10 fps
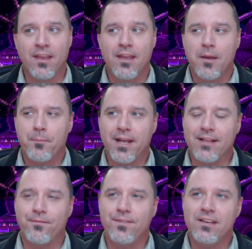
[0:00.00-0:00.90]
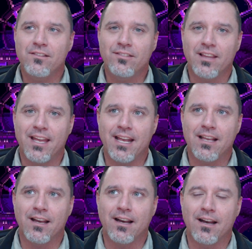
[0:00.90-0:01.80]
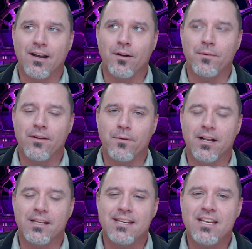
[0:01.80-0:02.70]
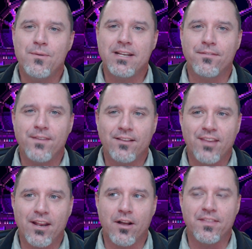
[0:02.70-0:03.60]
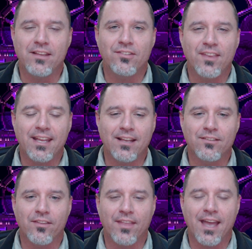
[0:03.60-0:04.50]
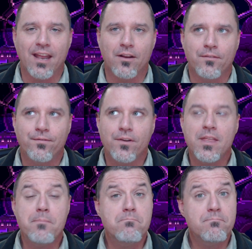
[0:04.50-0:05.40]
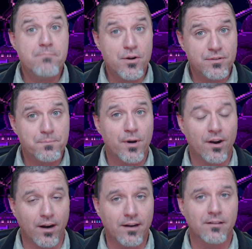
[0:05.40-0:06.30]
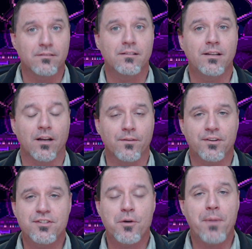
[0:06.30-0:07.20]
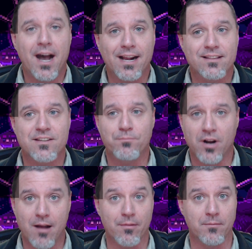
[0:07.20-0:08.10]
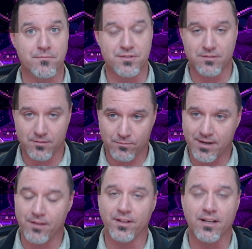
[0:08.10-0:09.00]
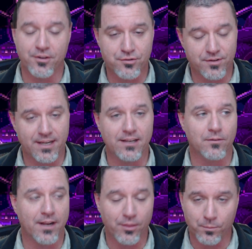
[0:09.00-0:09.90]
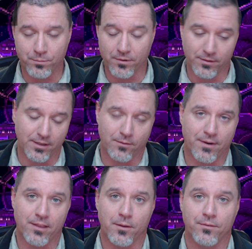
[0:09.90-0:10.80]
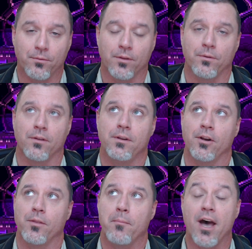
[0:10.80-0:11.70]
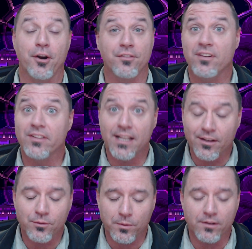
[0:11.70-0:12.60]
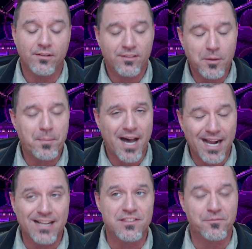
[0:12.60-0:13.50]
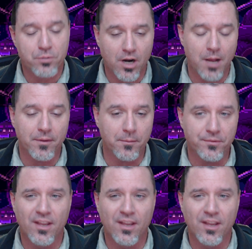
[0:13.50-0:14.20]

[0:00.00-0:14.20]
But it feels like we're continuing to fixate on these things that, for the most part, you know, there's still pockets of problems around the country and around the modern civilized world. There's still pockets of problems,